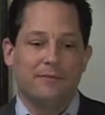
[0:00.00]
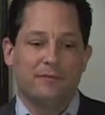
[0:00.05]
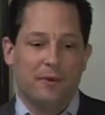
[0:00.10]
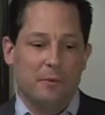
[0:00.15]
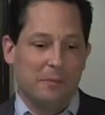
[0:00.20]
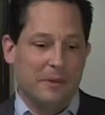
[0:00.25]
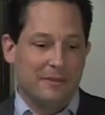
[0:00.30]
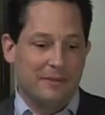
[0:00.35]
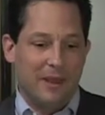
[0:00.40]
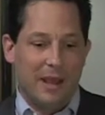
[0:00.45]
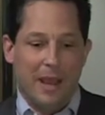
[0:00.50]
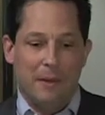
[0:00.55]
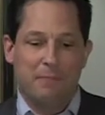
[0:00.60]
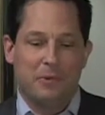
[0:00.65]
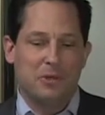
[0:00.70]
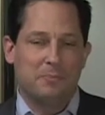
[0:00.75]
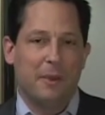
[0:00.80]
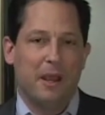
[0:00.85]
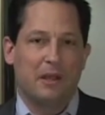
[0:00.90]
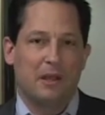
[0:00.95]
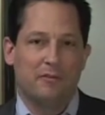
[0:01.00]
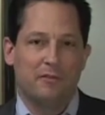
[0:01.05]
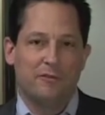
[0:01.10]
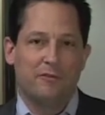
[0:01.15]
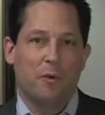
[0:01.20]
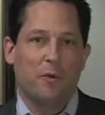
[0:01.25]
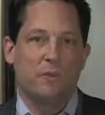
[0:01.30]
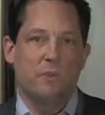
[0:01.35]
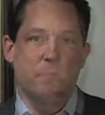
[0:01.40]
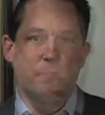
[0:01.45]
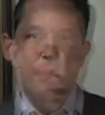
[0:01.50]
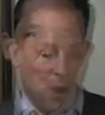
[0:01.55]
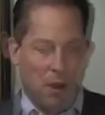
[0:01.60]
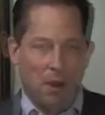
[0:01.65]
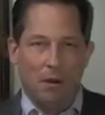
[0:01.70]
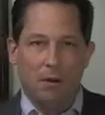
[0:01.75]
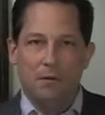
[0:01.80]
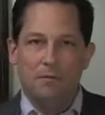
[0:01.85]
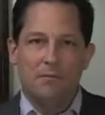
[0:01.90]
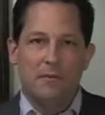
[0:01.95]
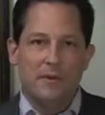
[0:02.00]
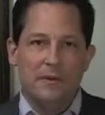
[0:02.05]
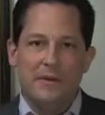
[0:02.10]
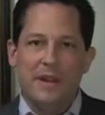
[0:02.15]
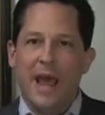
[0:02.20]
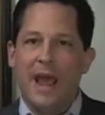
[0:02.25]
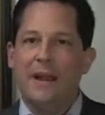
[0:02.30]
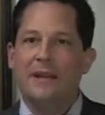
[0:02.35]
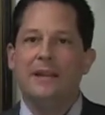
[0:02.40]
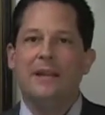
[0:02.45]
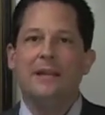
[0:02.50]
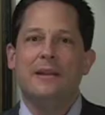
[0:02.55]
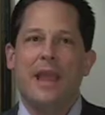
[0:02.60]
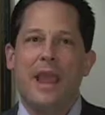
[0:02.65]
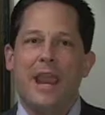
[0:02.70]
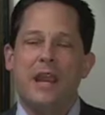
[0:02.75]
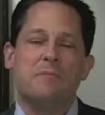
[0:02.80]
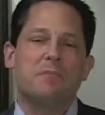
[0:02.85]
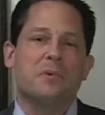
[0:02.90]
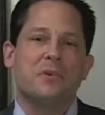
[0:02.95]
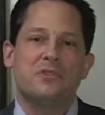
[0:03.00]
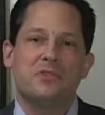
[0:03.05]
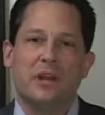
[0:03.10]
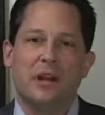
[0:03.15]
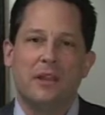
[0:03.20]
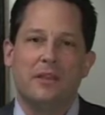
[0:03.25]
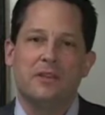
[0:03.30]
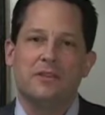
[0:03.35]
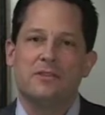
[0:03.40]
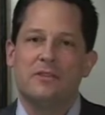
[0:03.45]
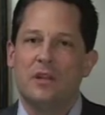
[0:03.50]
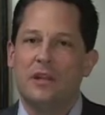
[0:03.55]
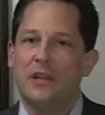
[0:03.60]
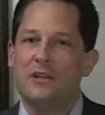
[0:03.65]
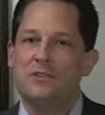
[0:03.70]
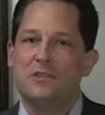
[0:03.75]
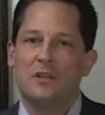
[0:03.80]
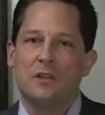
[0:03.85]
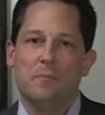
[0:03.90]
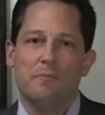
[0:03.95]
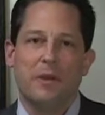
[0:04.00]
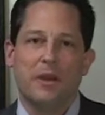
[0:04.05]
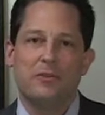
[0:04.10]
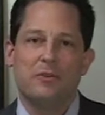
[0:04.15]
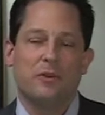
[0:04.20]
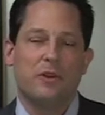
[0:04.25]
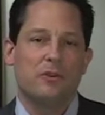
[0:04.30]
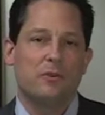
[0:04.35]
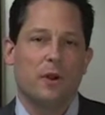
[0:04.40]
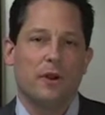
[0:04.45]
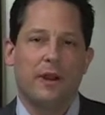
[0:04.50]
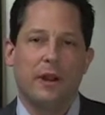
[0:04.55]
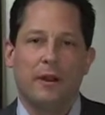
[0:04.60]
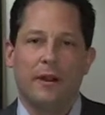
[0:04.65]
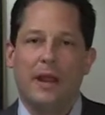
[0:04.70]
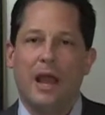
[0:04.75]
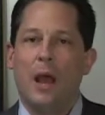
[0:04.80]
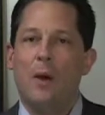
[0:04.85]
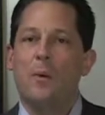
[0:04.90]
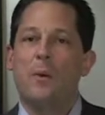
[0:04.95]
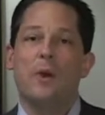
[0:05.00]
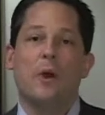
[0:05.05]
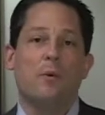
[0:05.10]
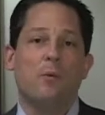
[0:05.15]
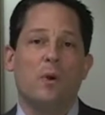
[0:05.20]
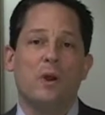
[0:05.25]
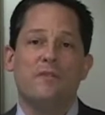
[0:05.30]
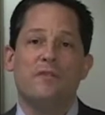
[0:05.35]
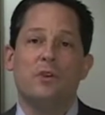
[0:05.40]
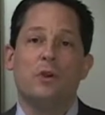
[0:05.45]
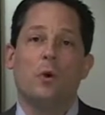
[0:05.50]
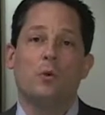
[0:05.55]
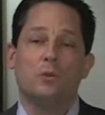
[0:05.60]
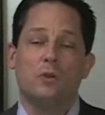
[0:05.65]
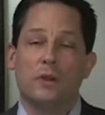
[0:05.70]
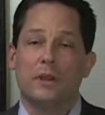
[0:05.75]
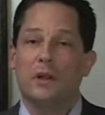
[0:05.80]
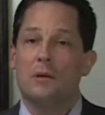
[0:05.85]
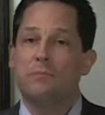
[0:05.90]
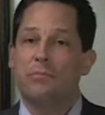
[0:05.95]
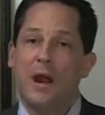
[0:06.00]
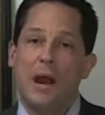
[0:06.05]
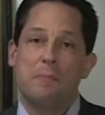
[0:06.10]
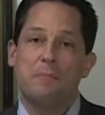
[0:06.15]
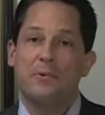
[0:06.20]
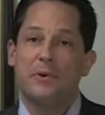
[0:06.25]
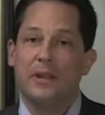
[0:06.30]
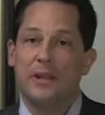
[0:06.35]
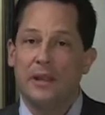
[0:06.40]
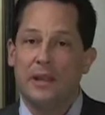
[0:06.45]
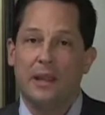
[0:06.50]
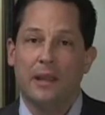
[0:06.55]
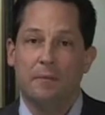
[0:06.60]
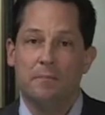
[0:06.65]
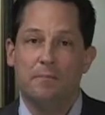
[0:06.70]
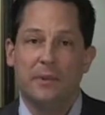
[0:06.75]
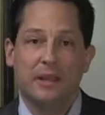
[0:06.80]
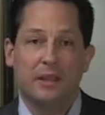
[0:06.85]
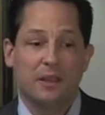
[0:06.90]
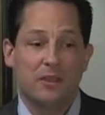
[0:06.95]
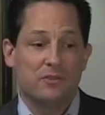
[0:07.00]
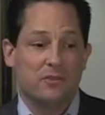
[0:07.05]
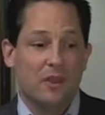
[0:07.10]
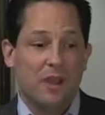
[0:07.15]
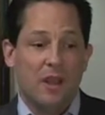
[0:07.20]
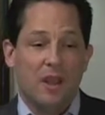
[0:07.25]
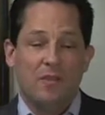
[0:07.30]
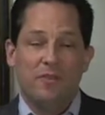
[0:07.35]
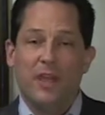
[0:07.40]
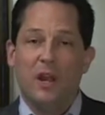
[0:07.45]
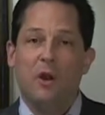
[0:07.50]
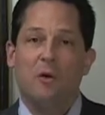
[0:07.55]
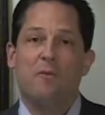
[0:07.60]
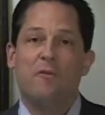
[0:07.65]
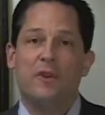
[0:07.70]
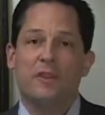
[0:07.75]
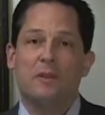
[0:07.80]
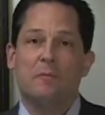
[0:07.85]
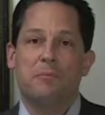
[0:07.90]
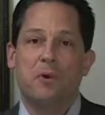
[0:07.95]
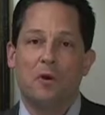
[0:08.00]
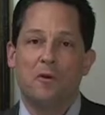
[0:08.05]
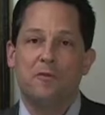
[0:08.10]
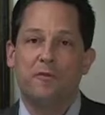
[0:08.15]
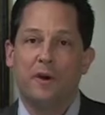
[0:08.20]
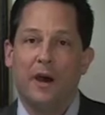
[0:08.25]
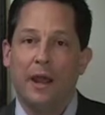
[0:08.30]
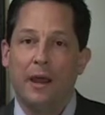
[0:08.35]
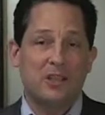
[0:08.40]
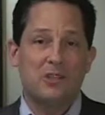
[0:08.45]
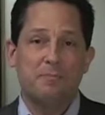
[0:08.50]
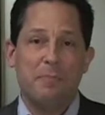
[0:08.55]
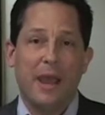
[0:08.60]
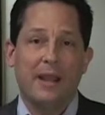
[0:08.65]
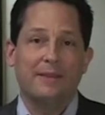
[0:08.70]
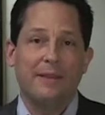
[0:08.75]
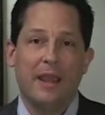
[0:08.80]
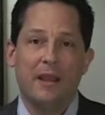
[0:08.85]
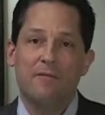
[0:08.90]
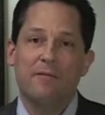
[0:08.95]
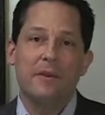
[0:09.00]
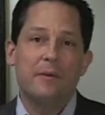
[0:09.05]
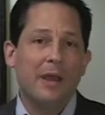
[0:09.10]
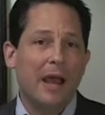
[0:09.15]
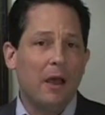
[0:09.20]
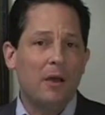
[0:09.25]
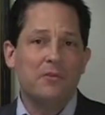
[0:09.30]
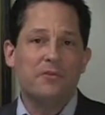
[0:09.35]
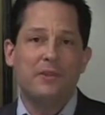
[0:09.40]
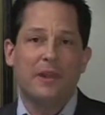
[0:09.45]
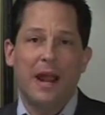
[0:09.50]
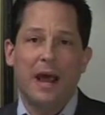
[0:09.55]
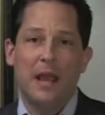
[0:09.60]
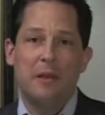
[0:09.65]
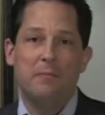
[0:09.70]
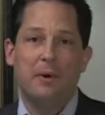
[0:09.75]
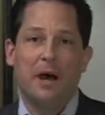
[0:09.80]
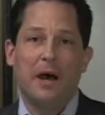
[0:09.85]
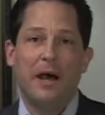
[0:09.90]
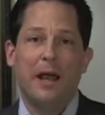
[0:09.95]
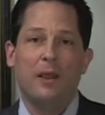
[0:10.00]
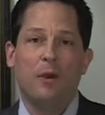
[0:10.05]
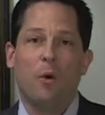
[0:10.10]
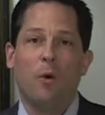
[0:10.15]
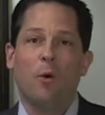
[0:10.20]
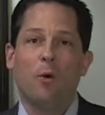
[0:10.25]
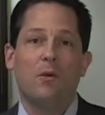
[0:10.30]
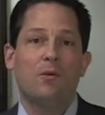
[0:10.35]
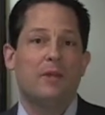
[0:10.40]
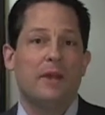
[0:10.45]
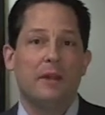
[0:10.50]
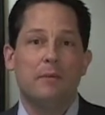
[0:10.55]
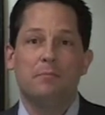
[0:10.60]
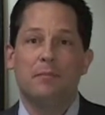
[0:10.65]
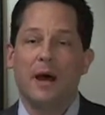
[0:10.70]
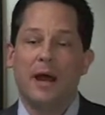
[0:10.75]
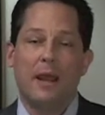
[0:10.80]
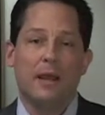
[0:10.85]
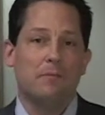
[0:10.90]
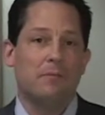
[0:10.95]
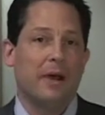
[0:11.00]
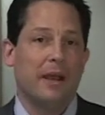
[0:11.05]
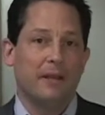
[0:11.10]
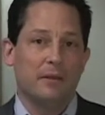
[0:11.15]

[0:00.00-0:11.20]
from a time perspective, afford to be. 98% of the cities in the Metro Detroit area, I won't even go look at a property in because they don't fit the profile. I expect every house that I buy or that my